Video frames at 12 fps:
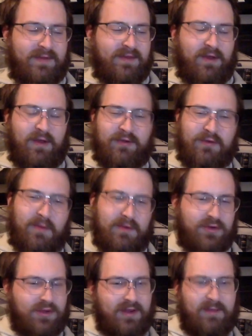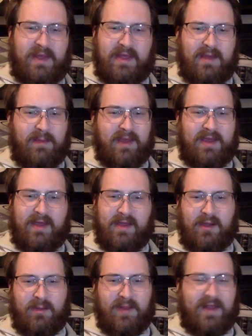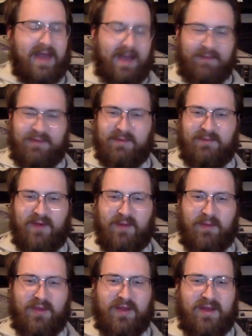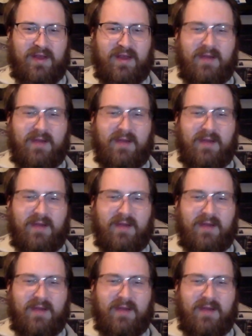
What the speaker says: It's the All-Star race. You're going to be gimmicky a little bit, have some fun with it.